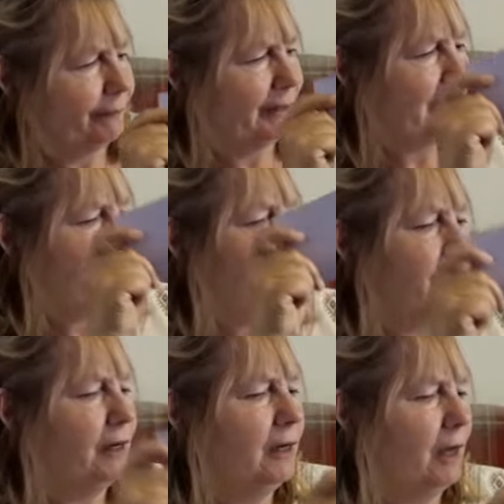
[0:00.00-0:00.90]
Let's look at
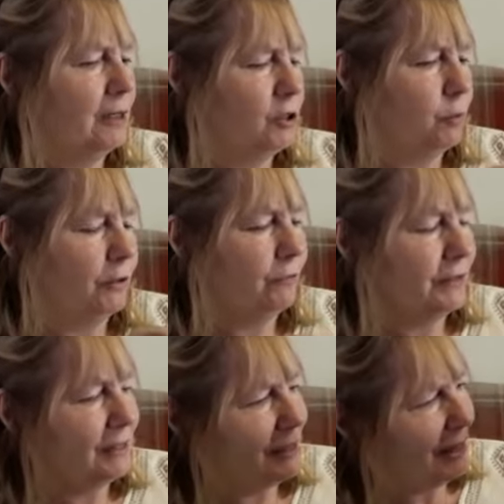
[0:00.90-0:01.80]
the last one for
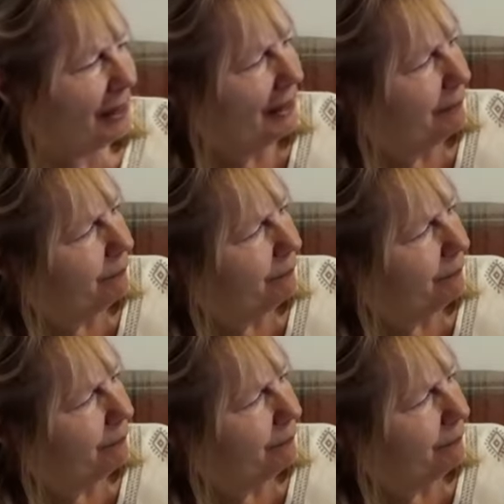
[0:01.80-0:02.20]
today.